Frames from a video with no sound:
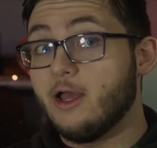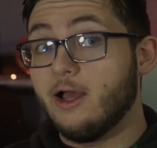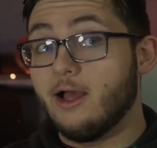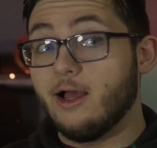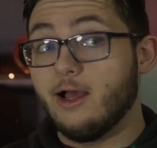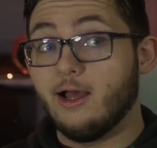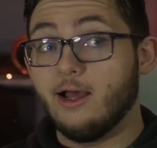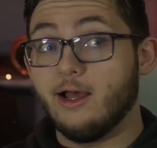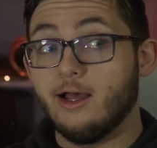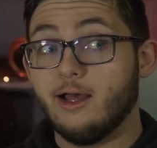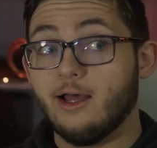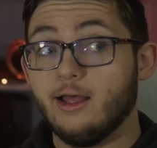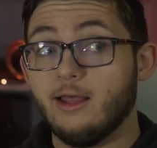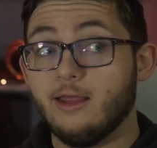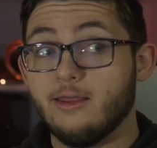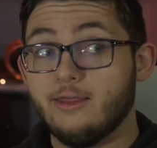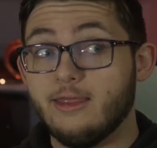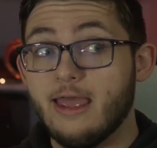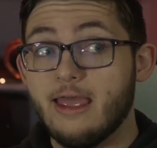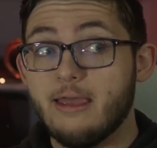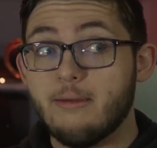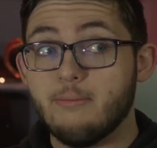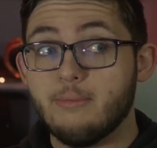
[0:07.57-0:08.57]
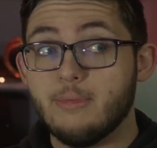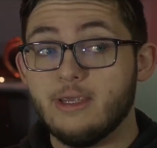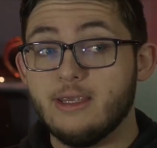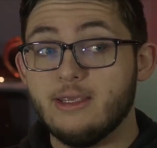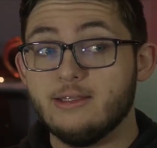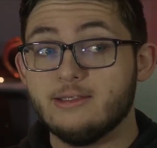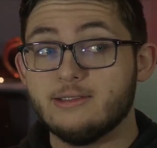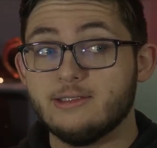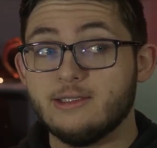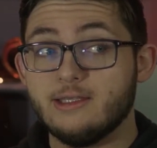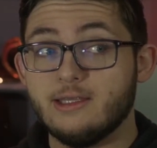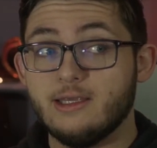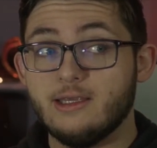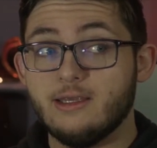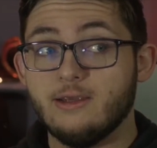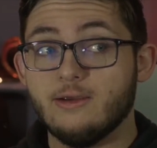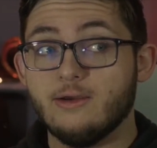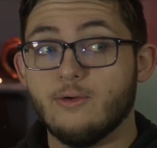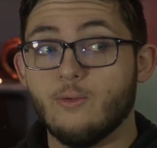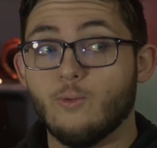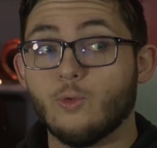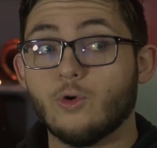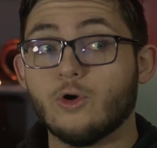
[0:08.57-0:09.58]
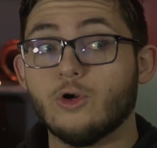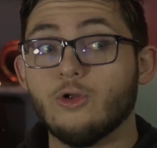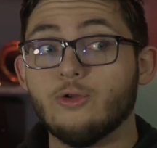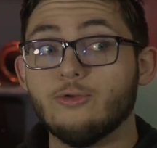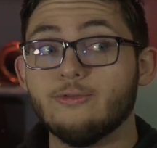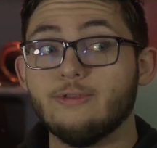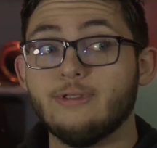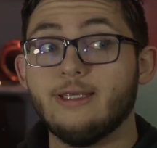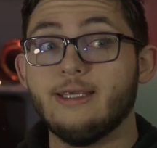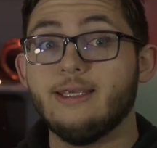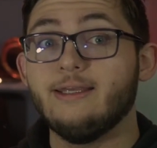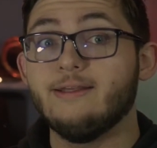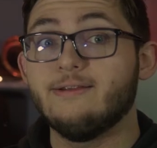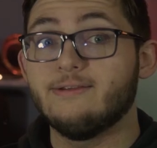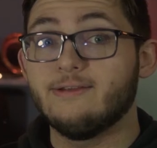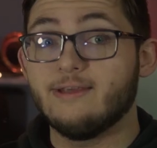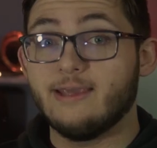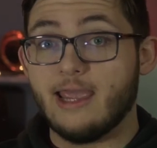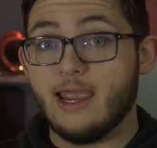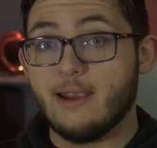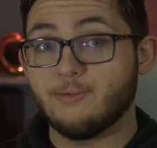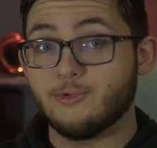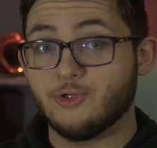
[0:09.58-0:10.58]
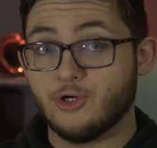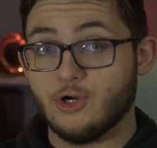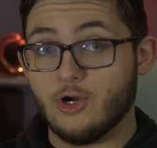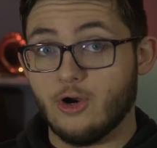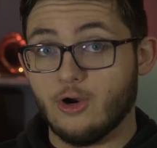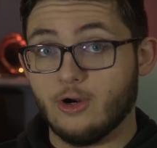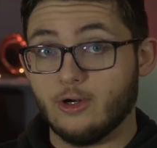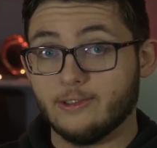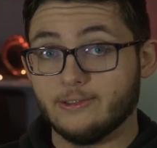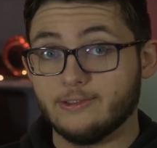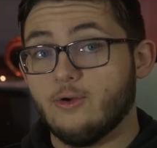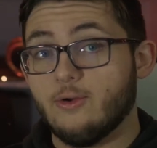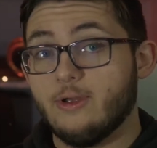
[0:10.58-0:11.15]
that means the world needs capture cards.